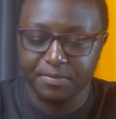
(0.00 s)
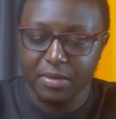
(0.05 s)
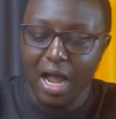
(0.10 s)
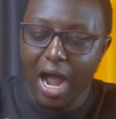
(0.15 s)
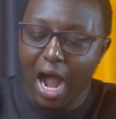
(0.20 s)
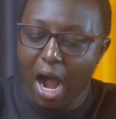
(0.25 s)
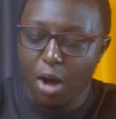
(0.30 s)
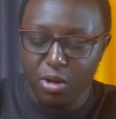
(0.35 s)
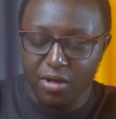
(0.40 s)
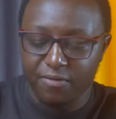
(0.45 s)

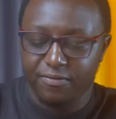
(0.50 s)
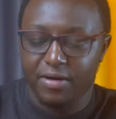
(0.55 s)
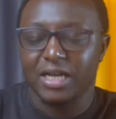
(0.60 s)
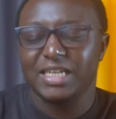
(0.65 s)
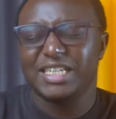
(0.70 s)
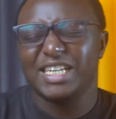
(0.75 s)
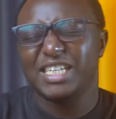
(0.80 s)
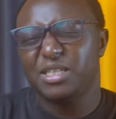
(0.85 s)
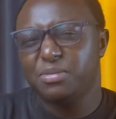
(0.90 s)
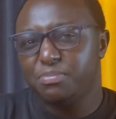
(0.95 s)
However,
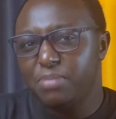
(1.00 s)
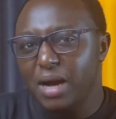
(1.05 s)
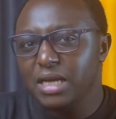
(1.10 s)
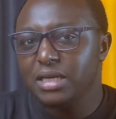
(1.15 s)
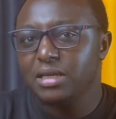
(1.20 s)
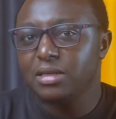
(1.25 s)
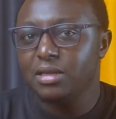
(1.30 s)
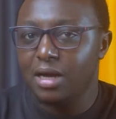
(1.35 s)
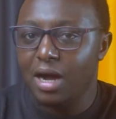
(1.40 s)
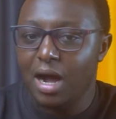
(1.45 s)
despite
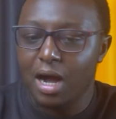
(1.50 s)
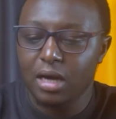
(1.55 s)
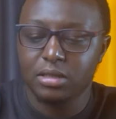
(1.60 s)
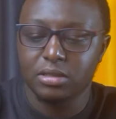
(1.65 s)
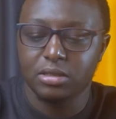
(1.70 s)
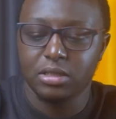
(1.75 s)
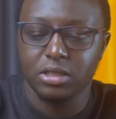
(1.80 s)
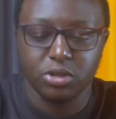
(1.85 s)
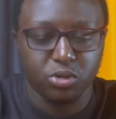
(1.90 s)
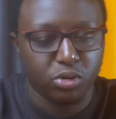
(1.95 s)
the hard
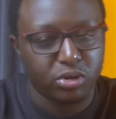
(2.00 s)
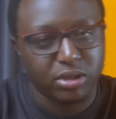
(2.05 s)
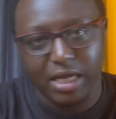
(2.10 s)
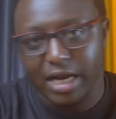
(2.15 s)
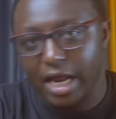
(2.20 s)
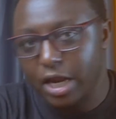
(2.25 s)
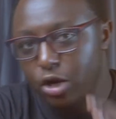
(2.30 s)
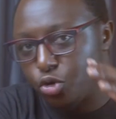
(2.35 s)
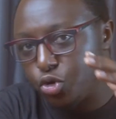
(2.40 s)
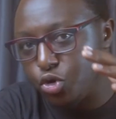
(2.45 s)
seasons,
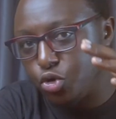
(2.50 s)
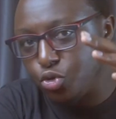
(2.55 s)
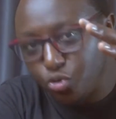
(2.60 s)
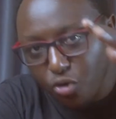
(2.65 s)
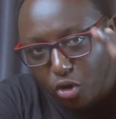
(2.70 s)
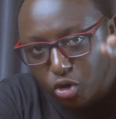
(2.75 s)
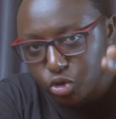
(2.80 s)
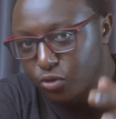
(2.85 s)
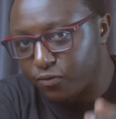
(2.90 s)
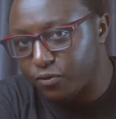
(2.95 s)
and I know you
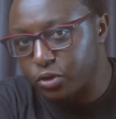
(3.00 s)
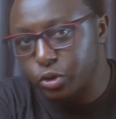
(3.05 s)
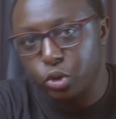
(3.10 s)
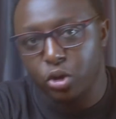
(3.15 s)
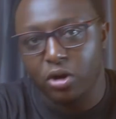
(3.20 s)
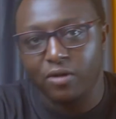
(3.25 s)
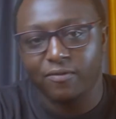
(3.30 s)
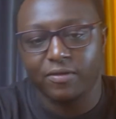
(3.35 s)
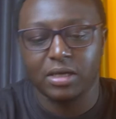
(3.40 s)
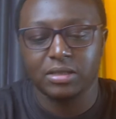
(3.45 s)
also
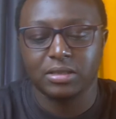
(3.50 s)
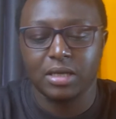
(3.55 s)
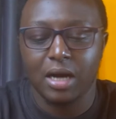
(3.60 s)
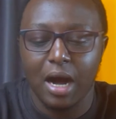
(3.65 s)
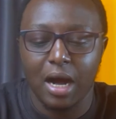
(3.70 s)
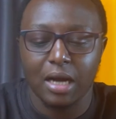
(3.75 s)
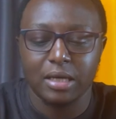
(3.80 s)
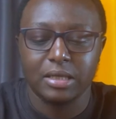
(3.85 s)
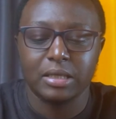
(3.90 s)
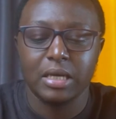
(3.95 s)
photographers
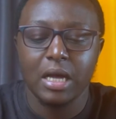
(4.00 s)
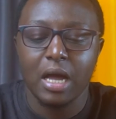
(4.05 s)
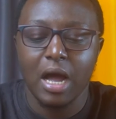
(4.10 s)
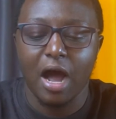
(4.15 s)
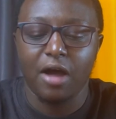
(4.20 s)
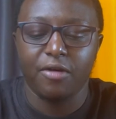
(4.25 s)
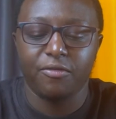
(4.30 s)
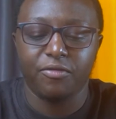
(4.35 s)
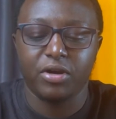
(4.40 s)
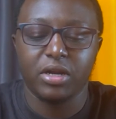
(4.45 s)
had
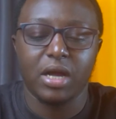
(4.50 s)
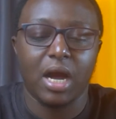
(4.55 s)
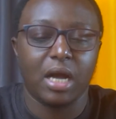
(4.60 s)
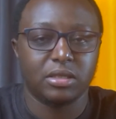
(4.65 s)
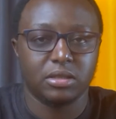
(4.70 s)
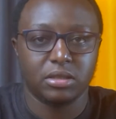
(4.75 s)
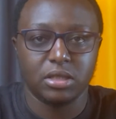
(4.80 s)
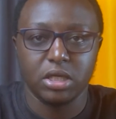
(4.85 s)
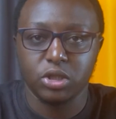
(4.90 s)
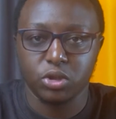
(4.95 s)
a very
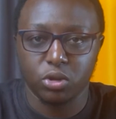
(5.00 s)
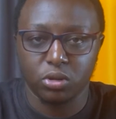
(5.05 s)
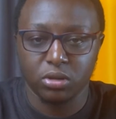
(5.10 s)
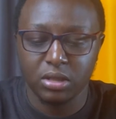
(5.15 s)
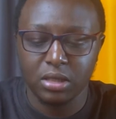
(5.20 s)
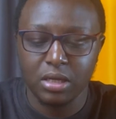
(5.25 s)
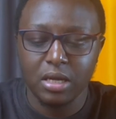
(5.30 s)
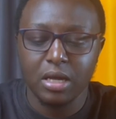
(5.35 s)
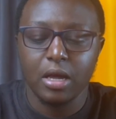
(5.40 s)
hard season,